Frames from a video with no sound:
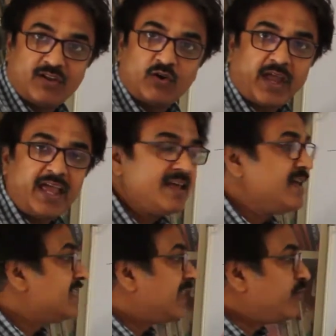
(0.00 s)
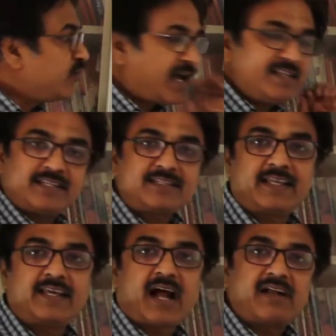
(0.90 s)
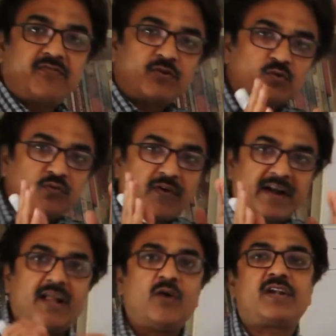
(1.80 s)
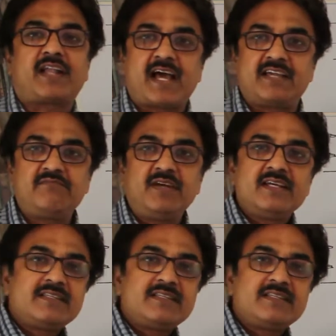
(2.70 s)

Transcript: Okay, now you can just think, and to find out time,